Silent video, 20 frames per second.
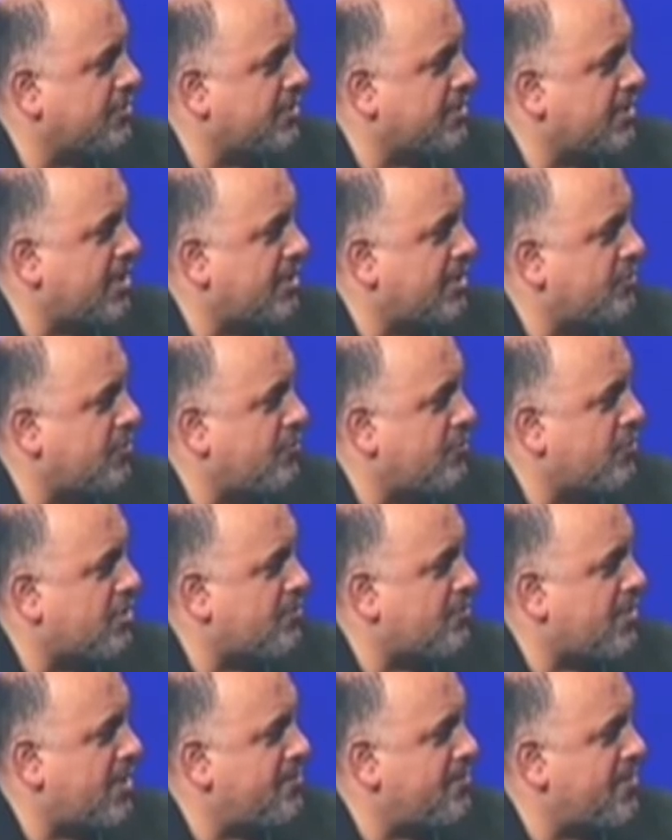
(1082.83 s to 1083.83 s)
and one
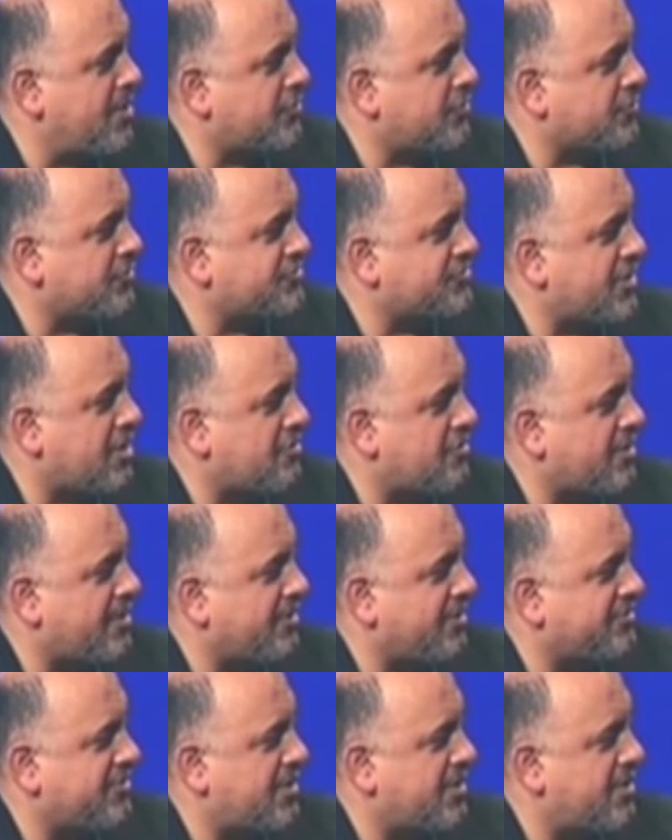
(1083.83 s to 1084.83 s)
of my mentors, Harold
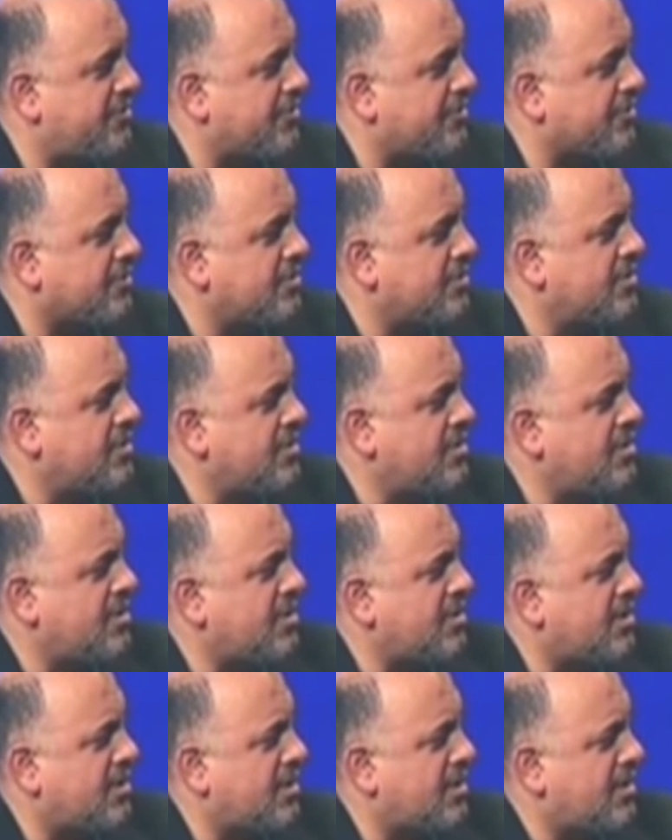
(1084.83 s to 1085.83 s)
Alexander.
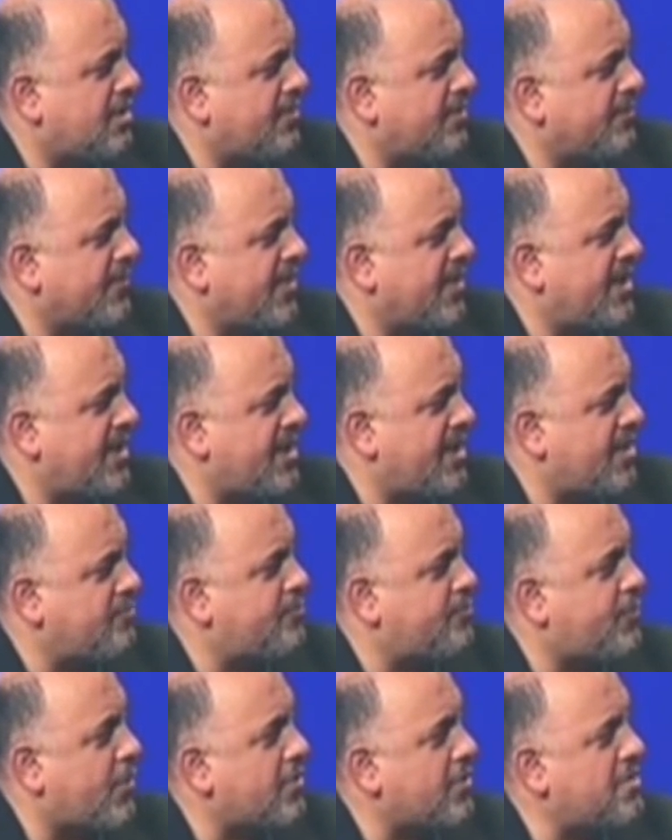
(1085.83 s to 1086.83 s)

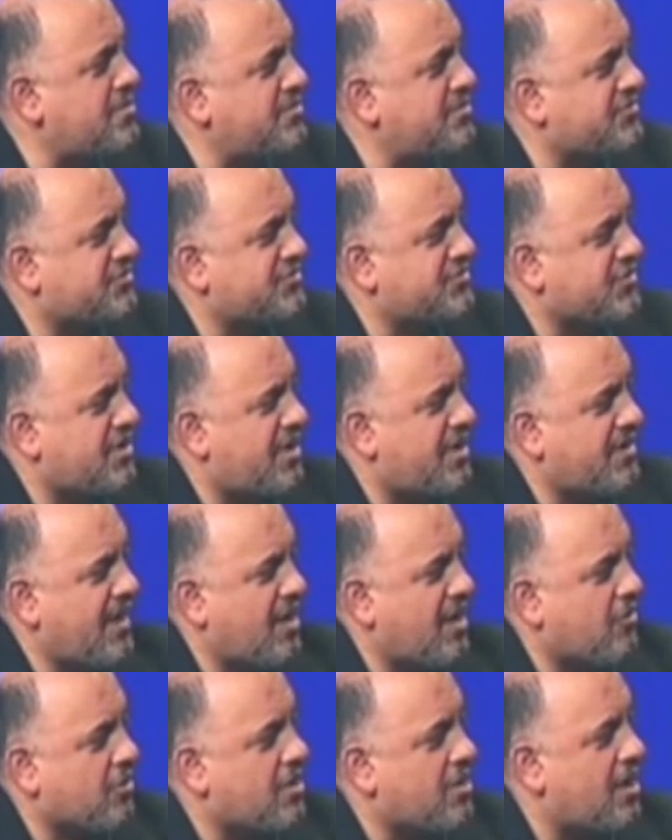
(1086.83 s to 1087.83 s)
And part of this is on
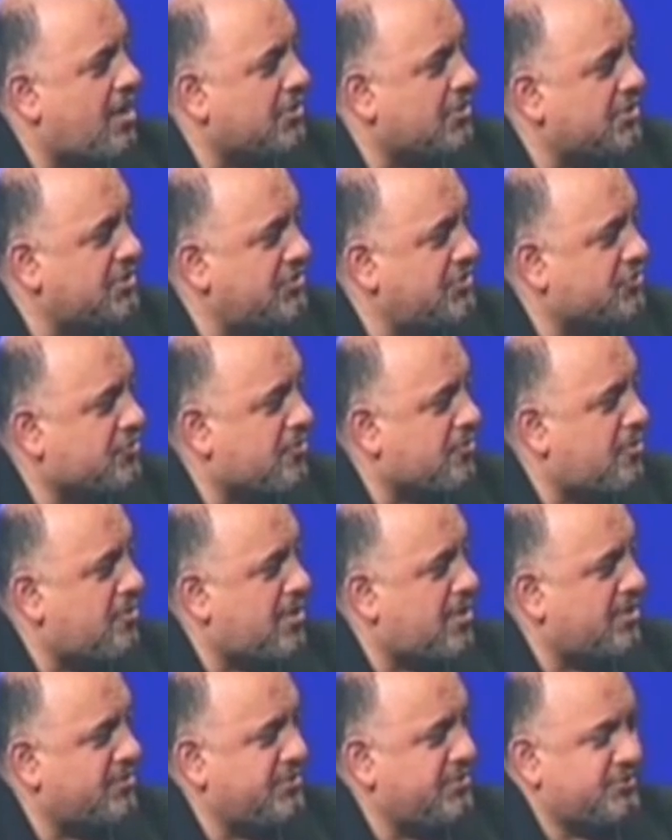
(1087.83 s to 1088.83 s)
how colonies grow
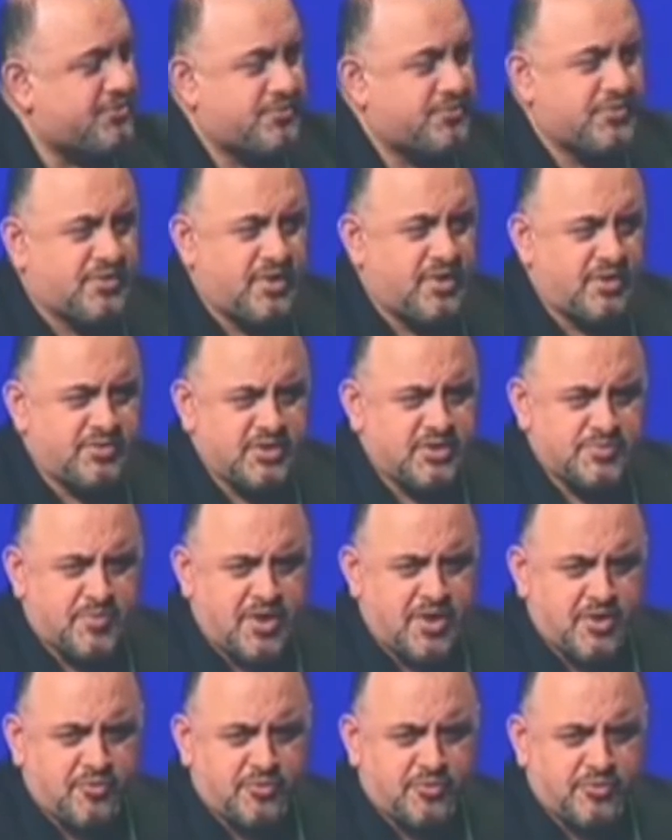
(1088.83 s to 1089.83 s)
on these
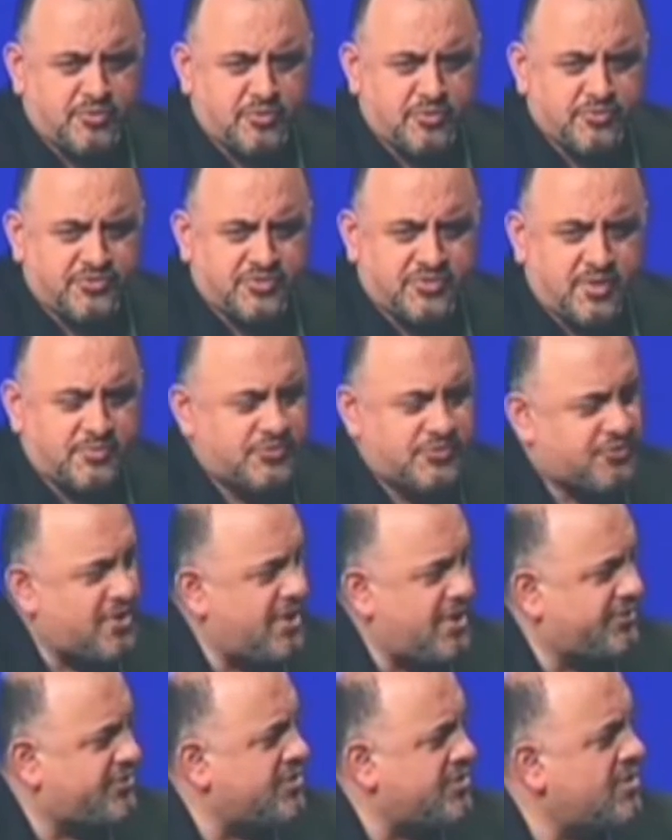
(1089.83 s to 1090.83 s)
microgroove
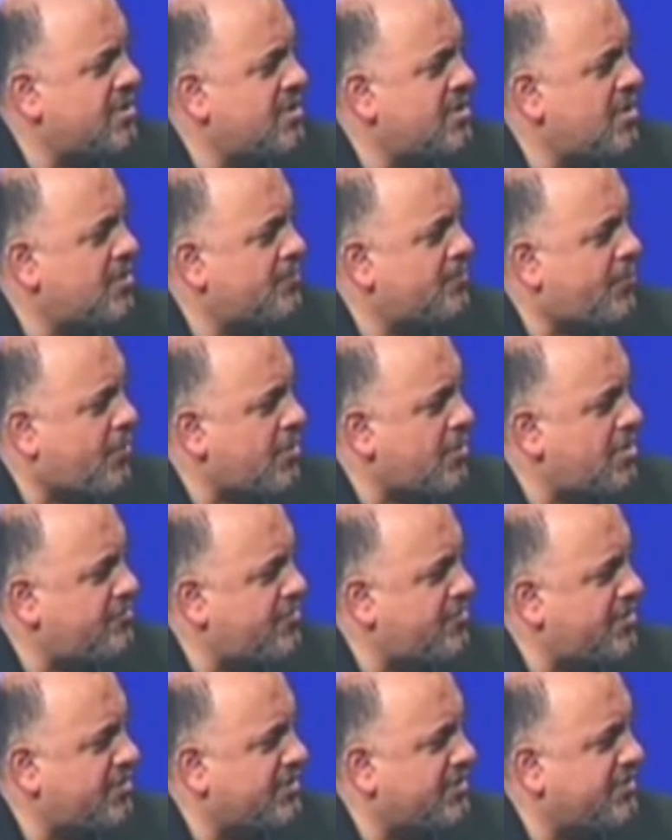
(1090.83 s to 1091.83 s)
substrates. Part of
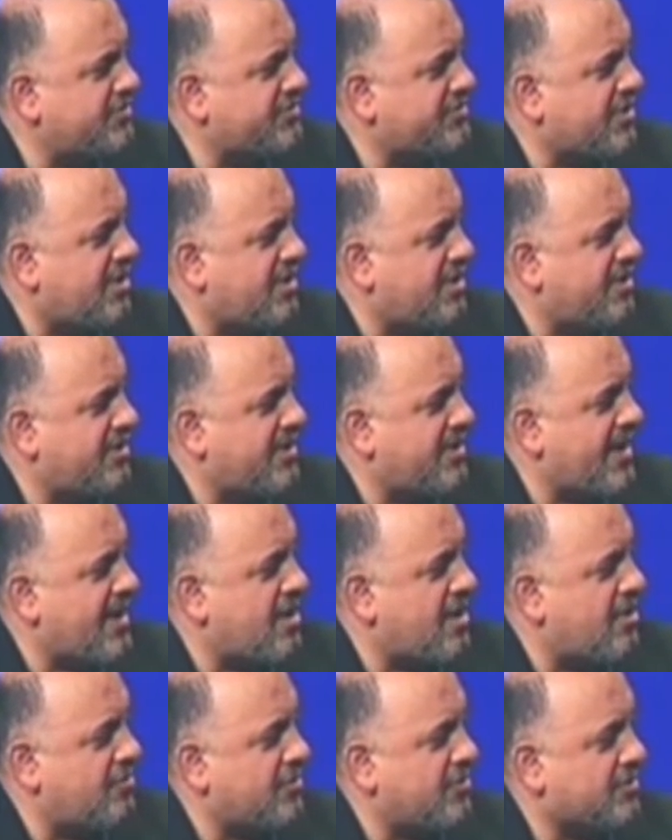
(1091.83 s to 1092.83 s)
it is on
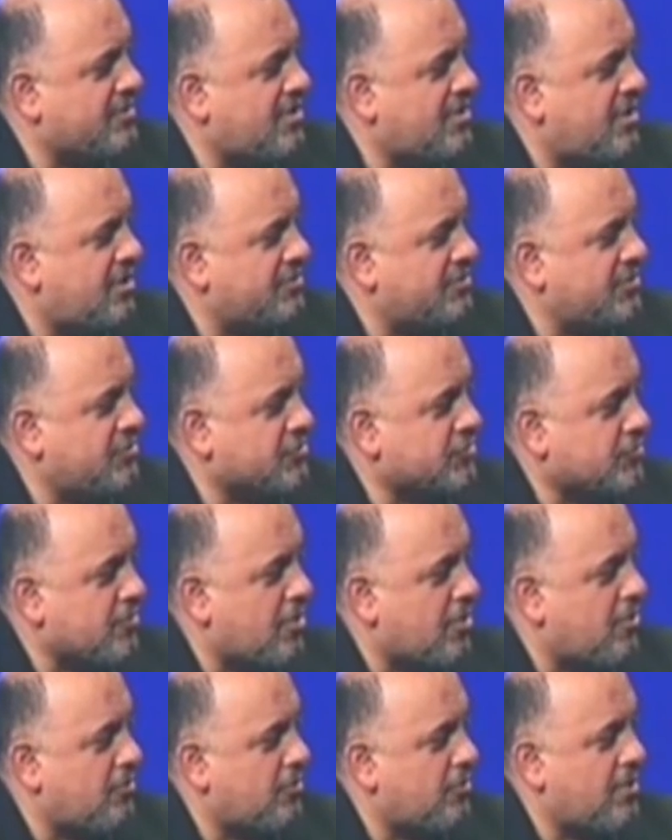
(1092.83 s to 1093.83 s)
how the colonies
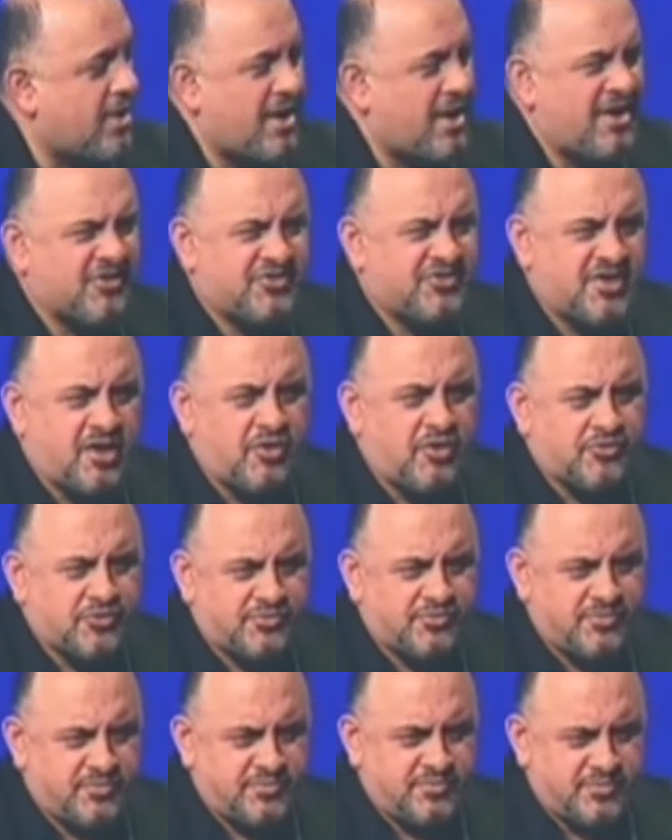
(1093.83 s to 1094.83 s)
grow, how
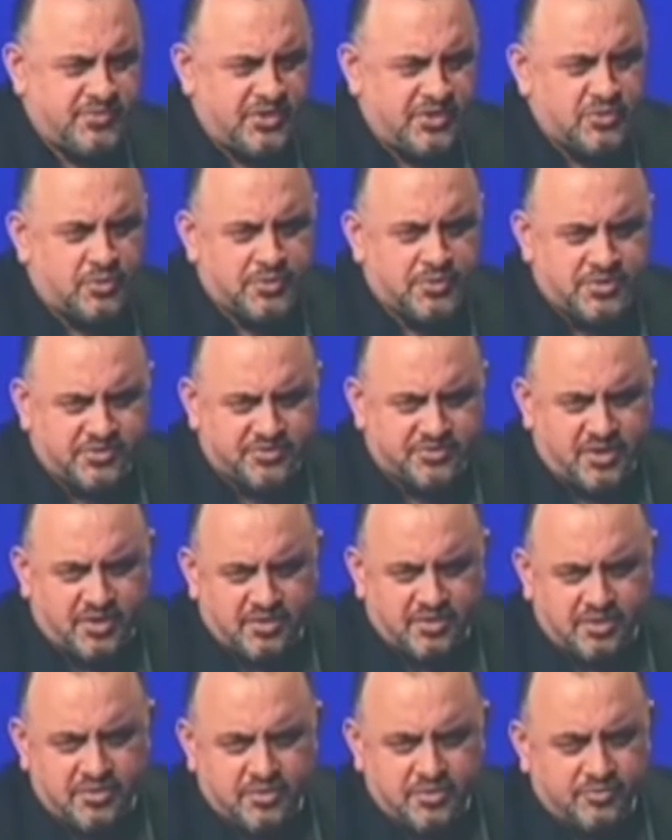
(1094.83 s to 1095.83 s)
cells deal with this on
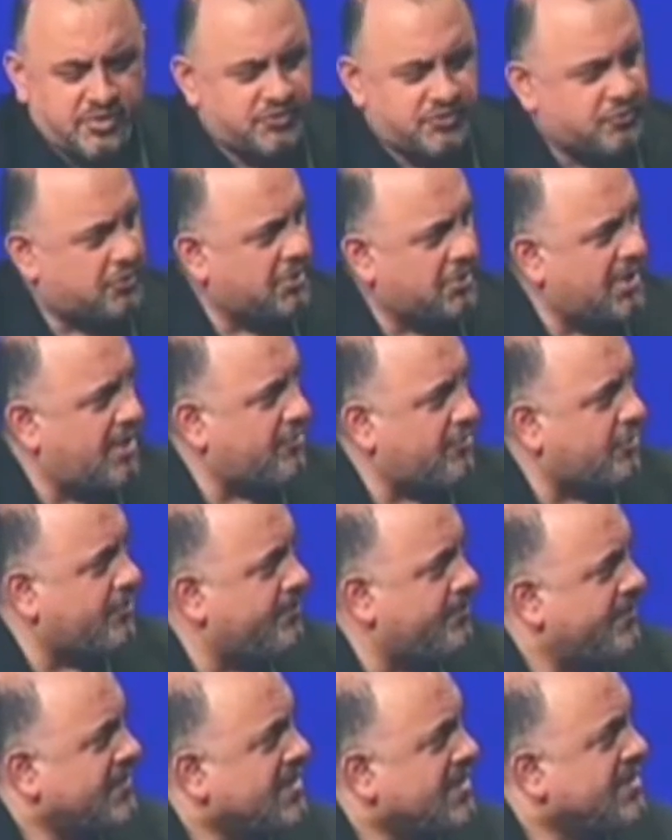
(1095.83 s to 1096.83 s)
an individual
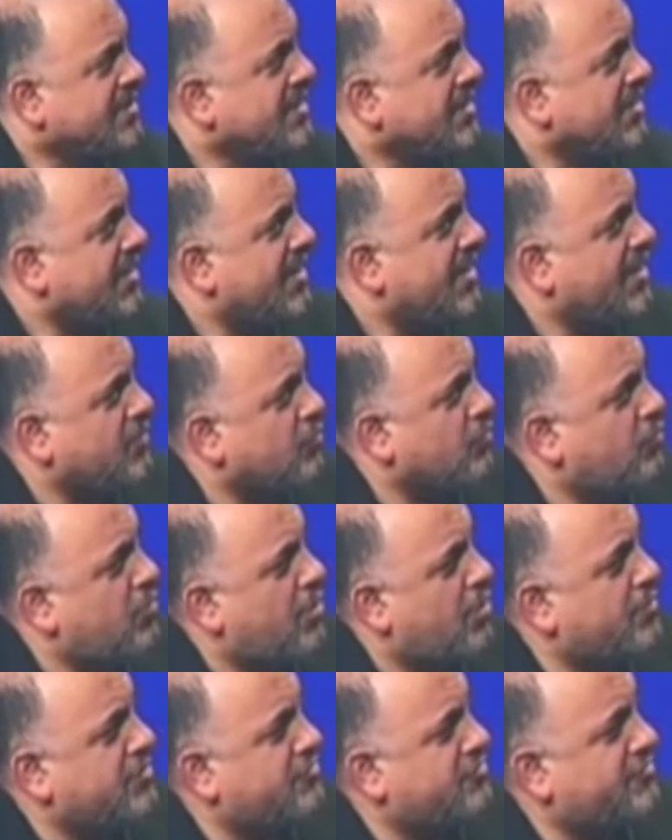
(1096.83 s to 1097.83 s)
level. And
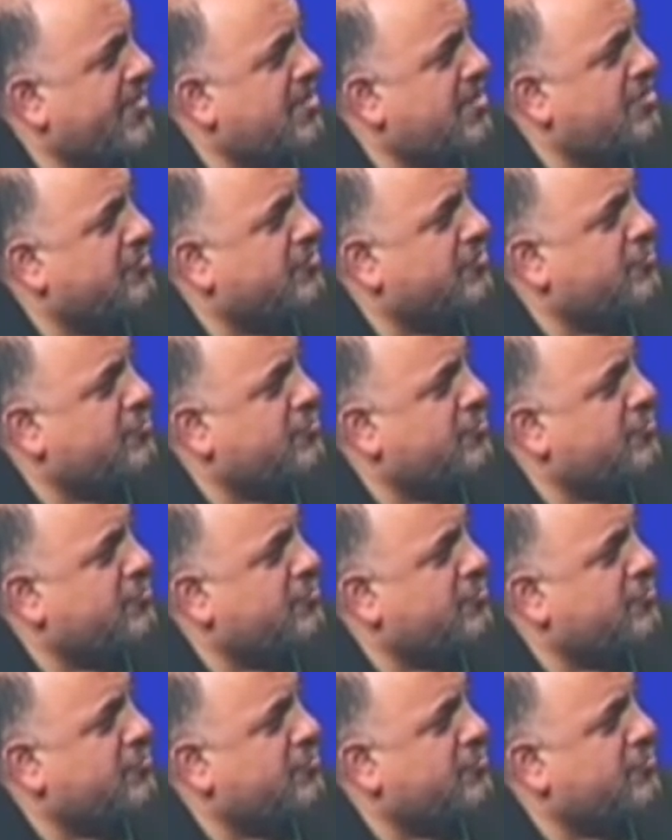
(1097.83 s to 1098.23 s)
what we found, of